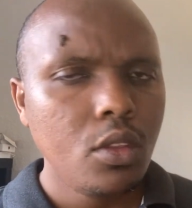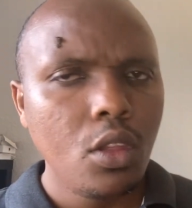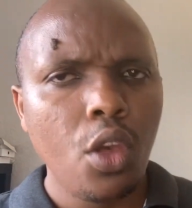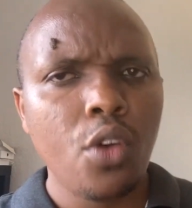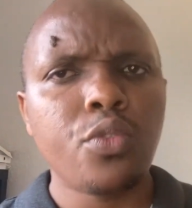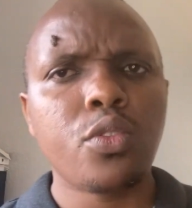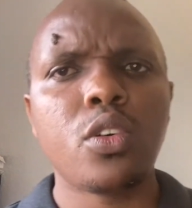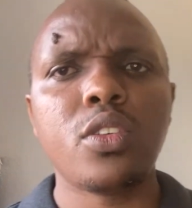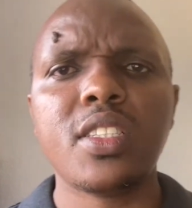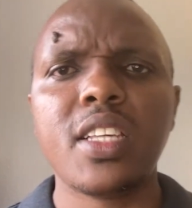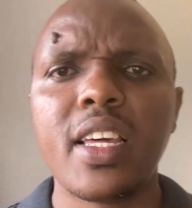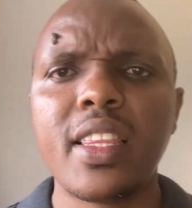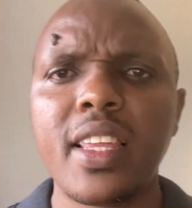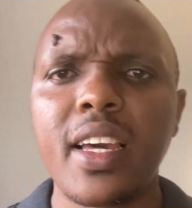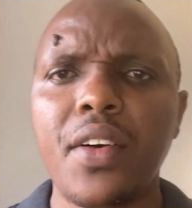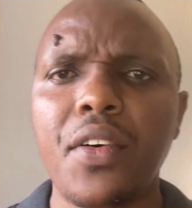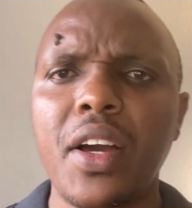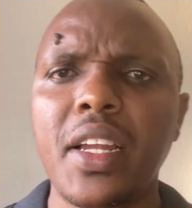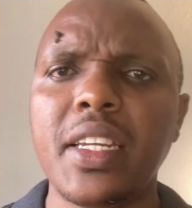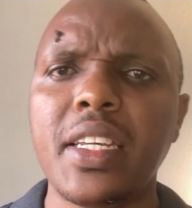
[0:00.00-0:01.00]
Of course, the
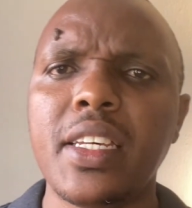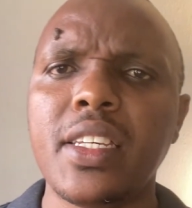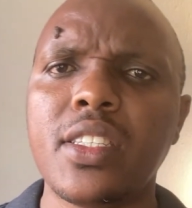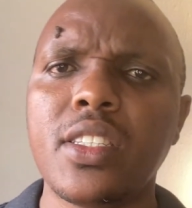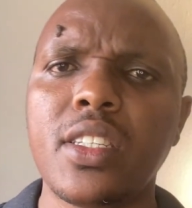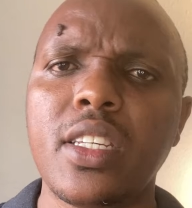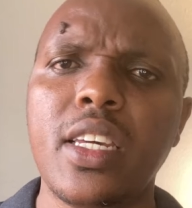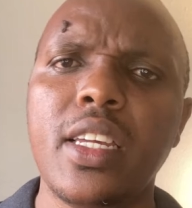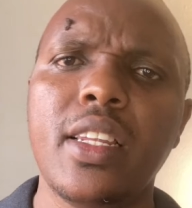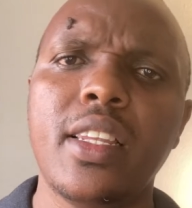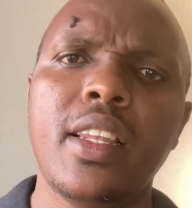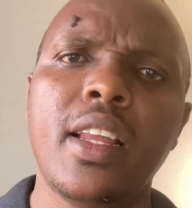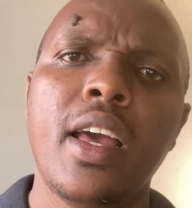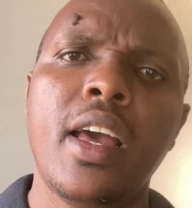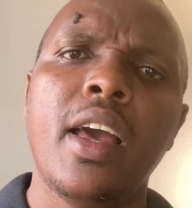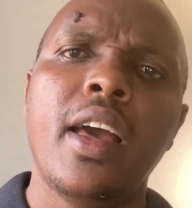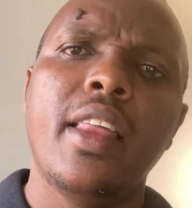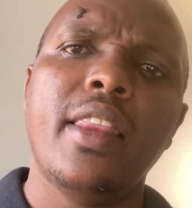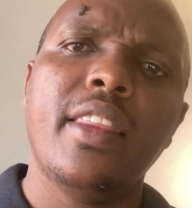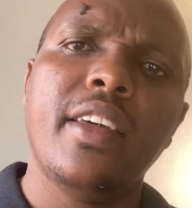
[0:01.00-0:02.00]
other one is in
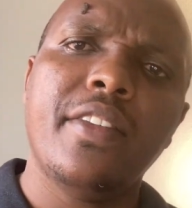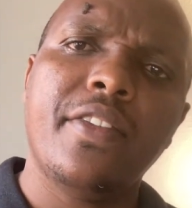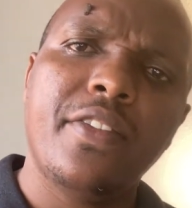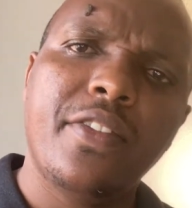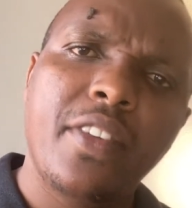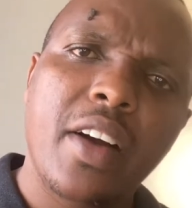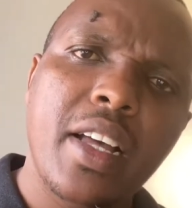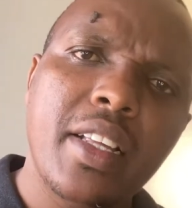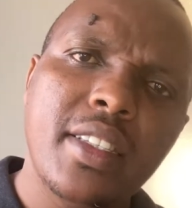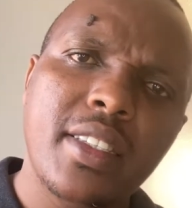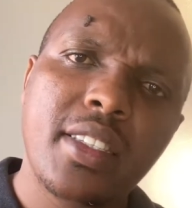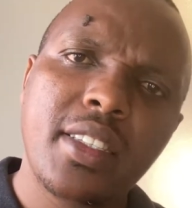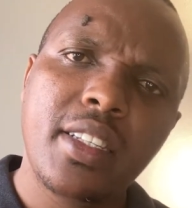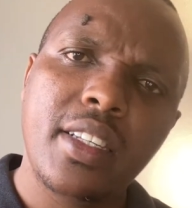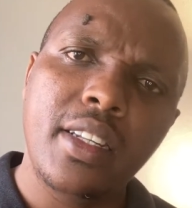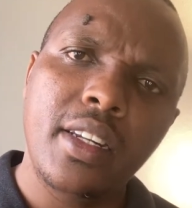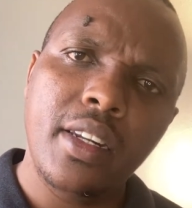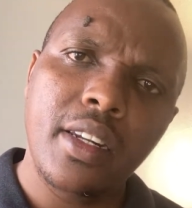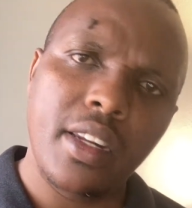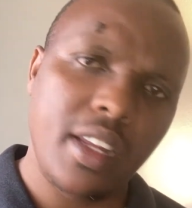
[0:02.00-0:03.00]
the
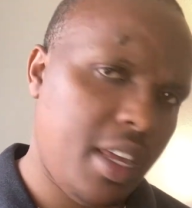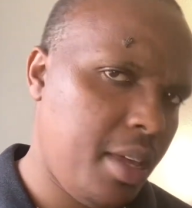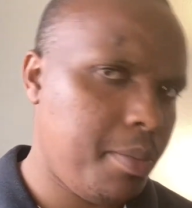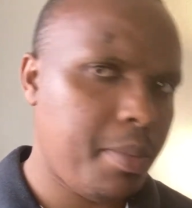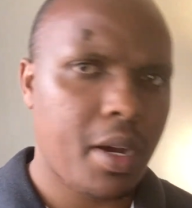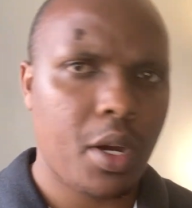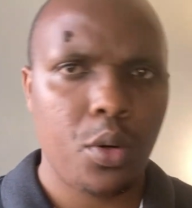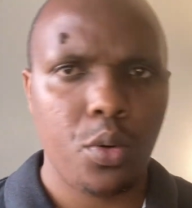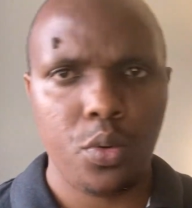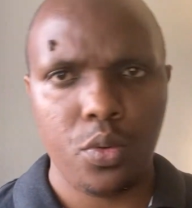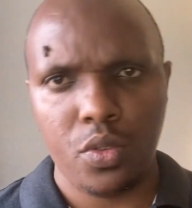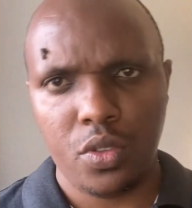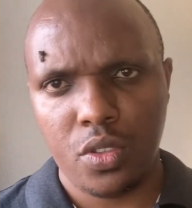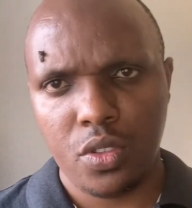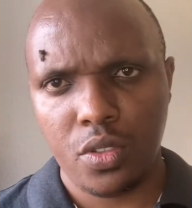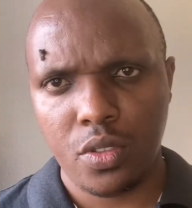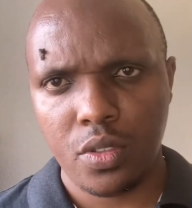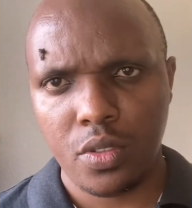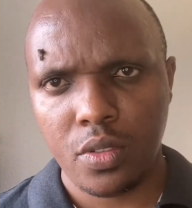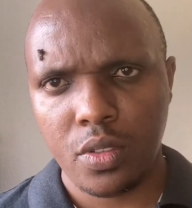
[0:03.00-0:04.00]
fancy
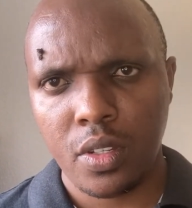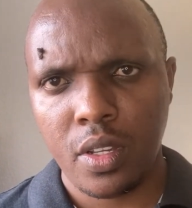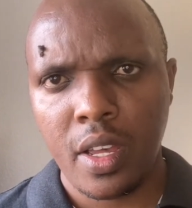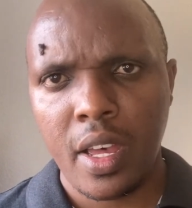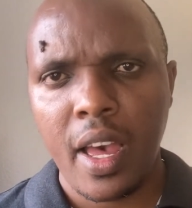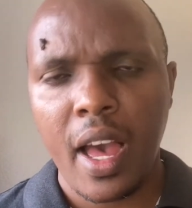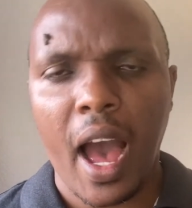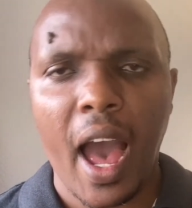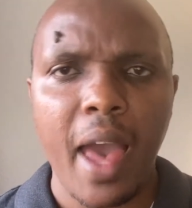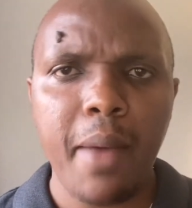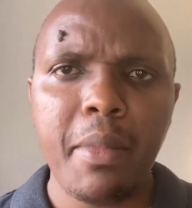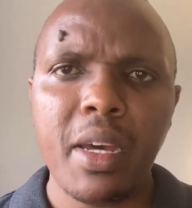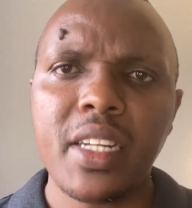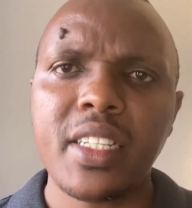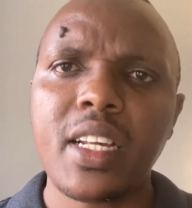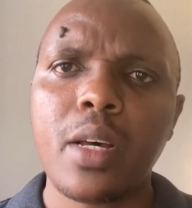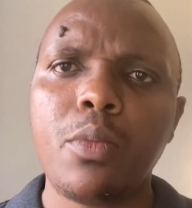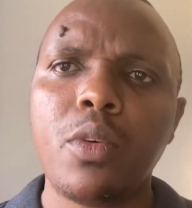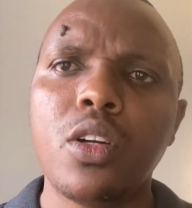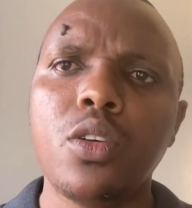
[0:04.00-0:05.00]
neighborhoods. I met
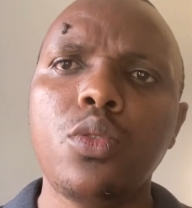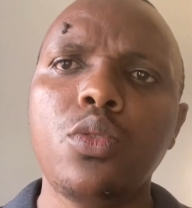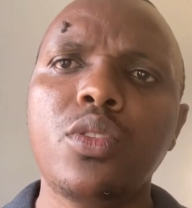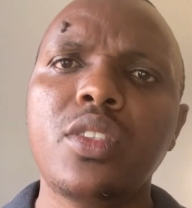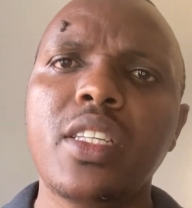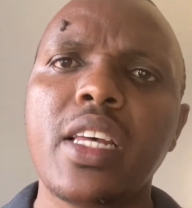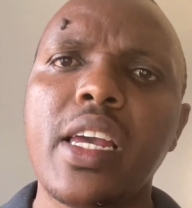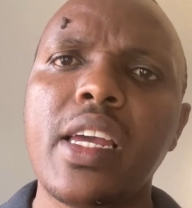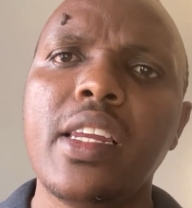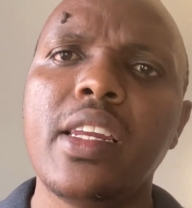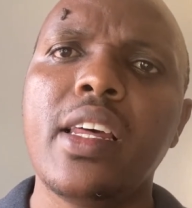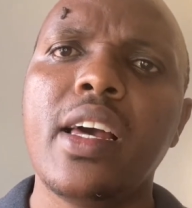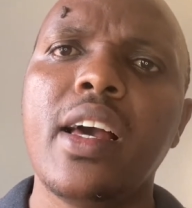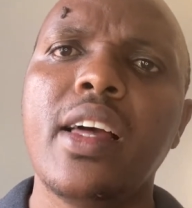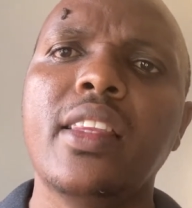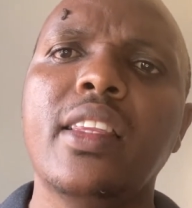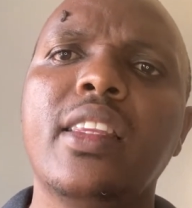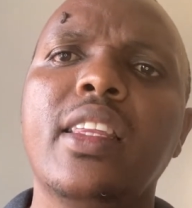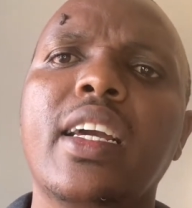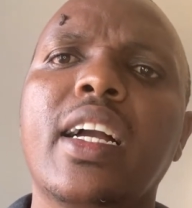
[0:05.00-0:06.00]
someone who said
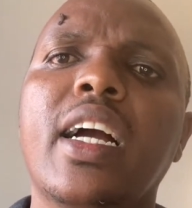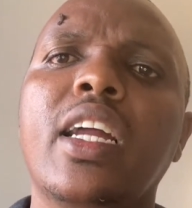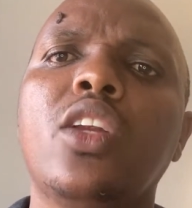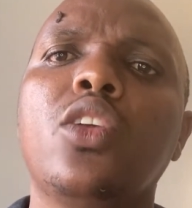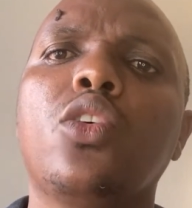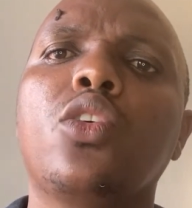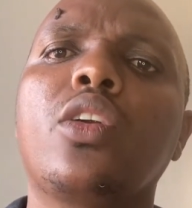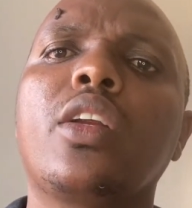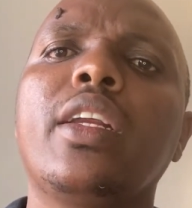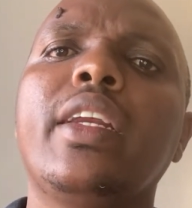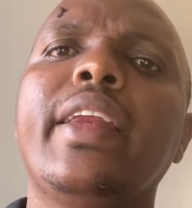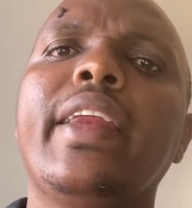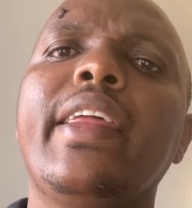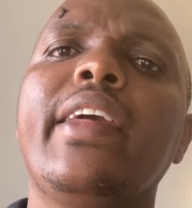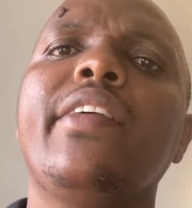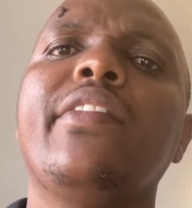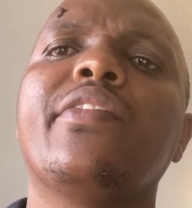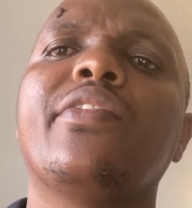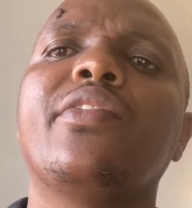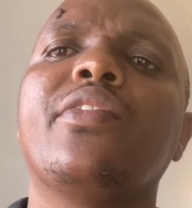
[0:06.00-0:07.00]
that they cannot
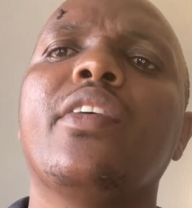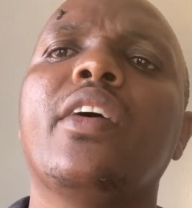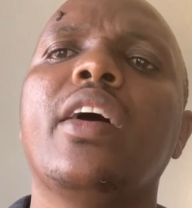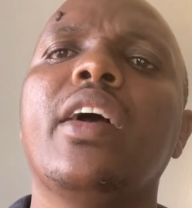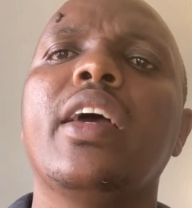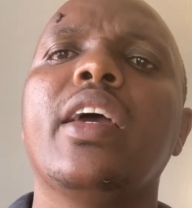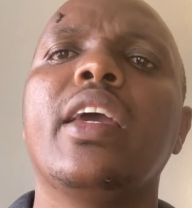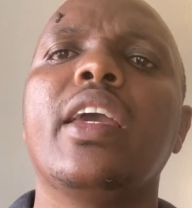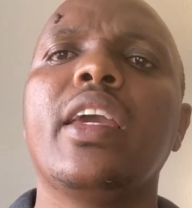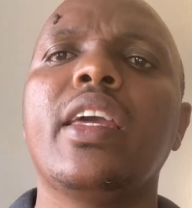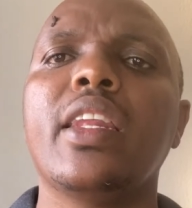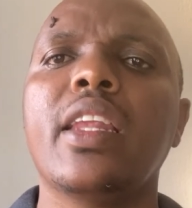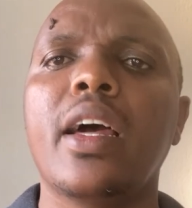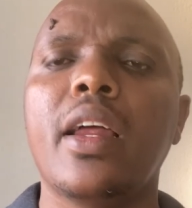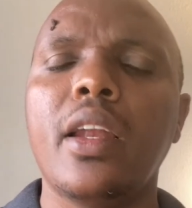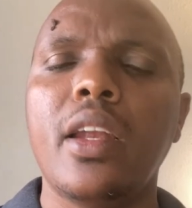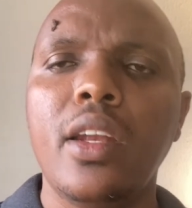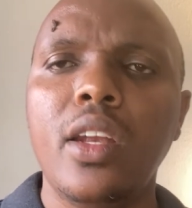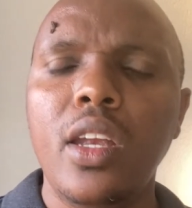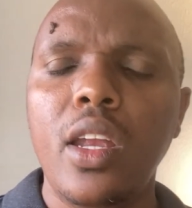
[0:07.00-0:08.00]
live in a
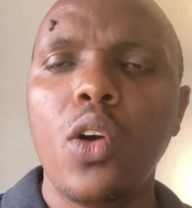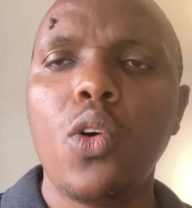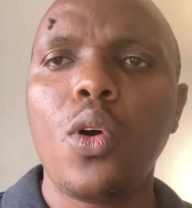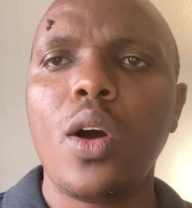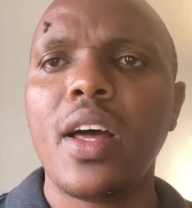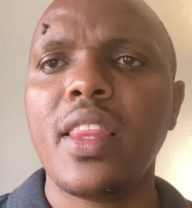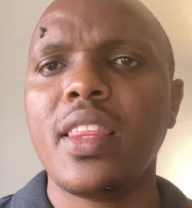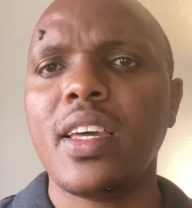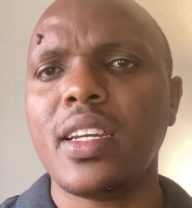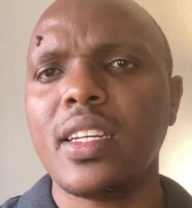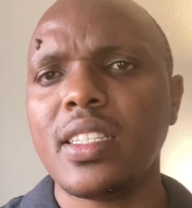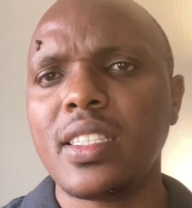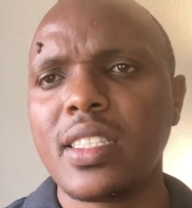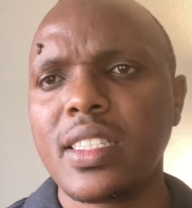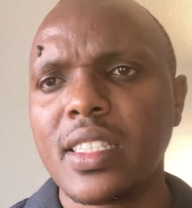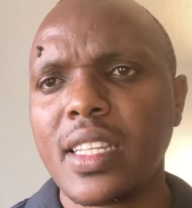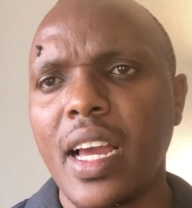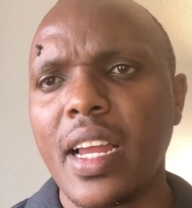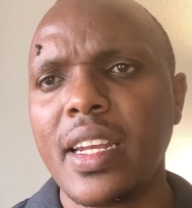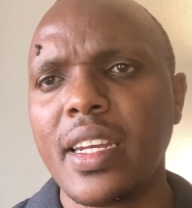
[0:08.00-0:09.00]
lower than
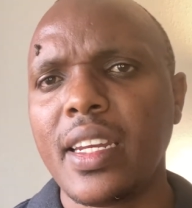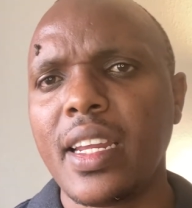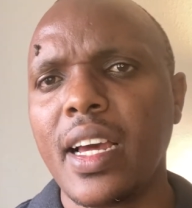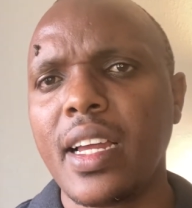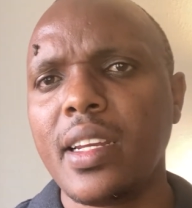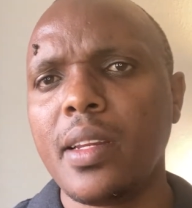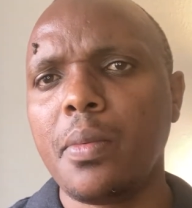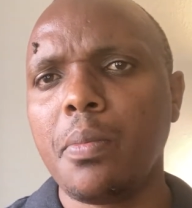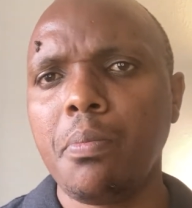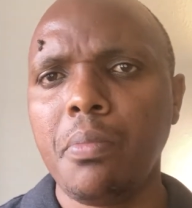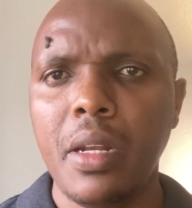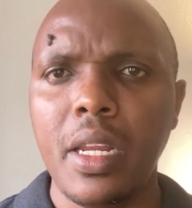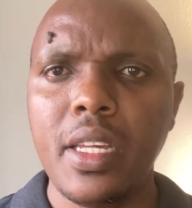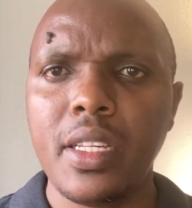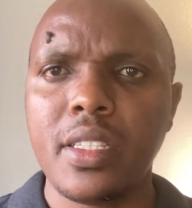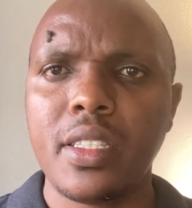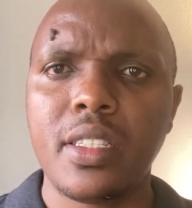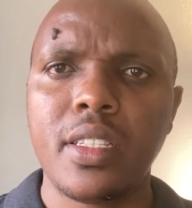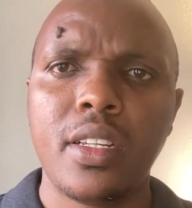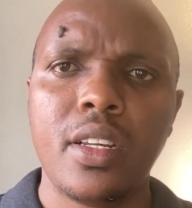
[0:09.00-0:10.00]
standard
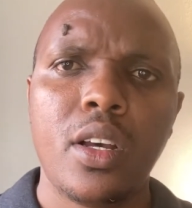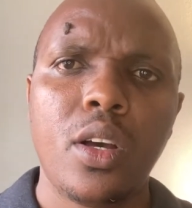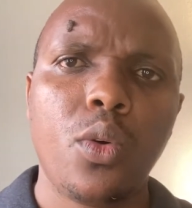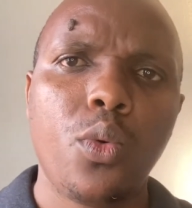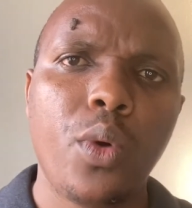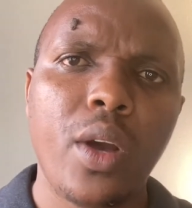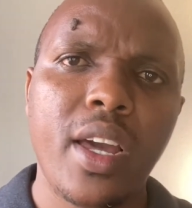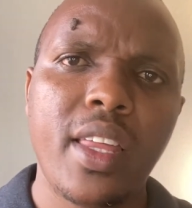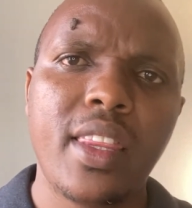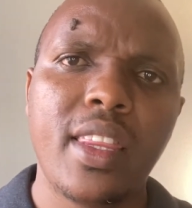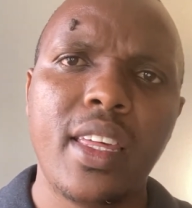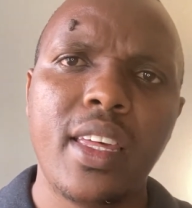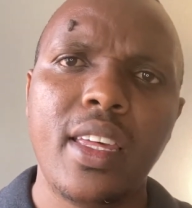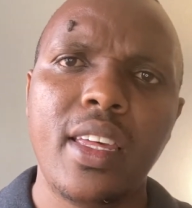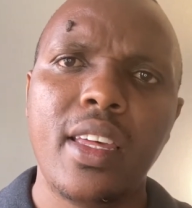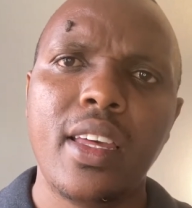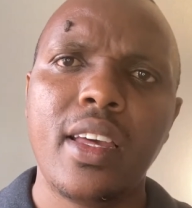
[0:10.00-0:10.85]
place where they